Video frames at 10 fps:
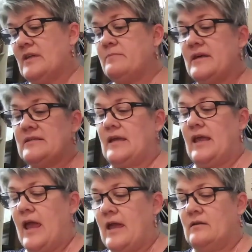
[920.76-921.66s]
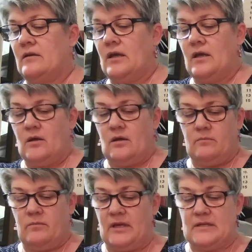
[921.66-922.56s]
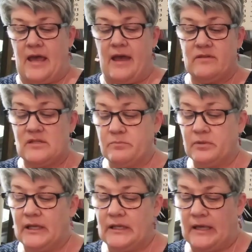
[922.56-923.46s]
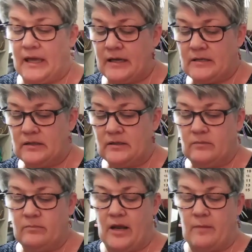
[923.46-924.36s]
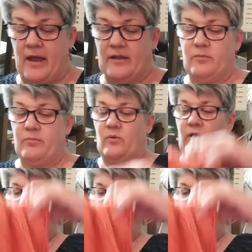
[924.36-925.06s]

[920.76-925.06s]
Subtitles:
as best I can, because I haven't split yet, but I'm at the